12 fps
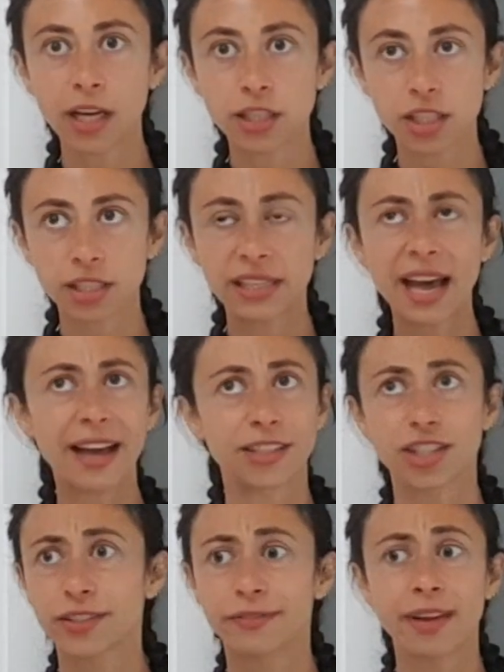
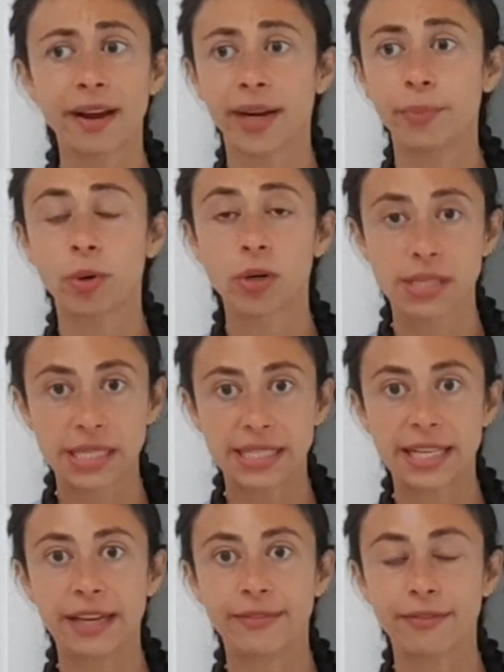just very
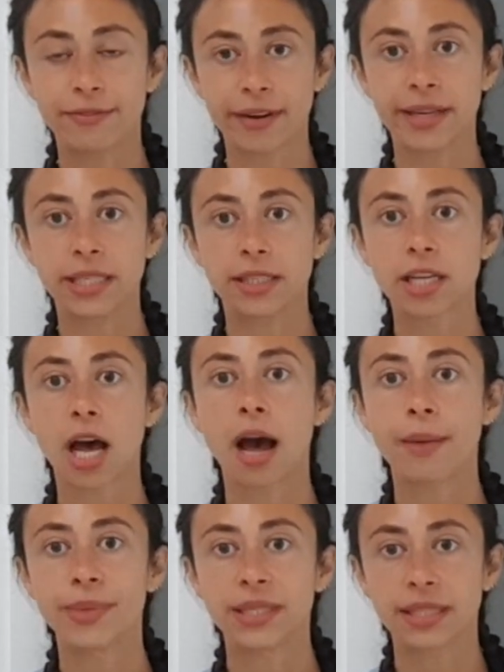positive and very
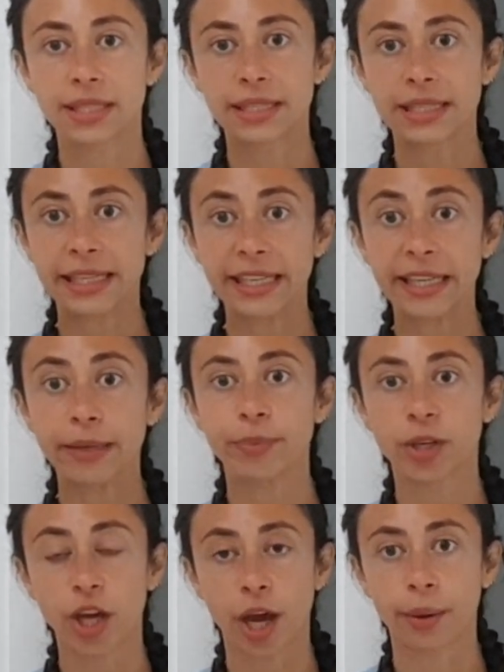determined to
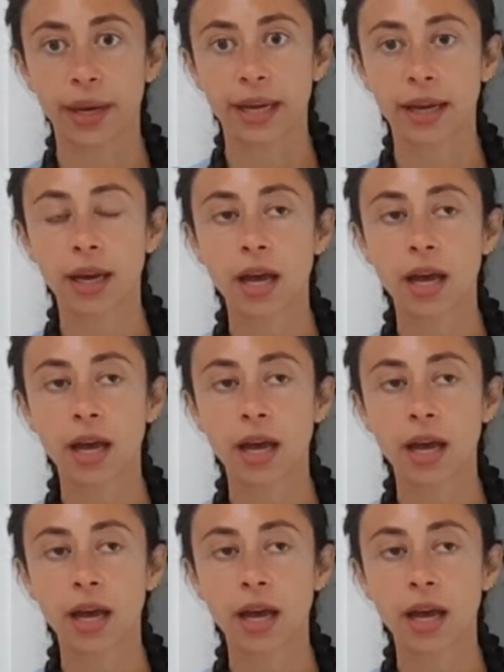keep going.